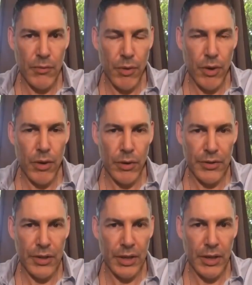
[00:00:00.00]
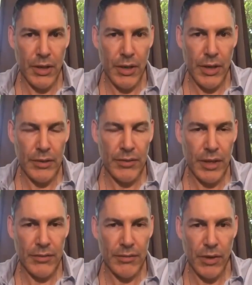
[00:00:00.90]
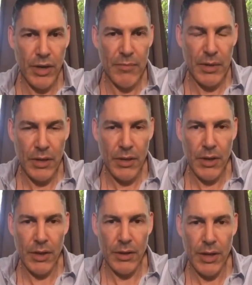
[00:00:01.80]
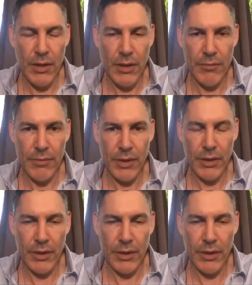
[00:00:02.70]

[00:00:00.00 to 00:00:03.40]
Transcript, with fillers: rural thing here. That that's yeah. what I've been hearing a lot of uh, it's lately.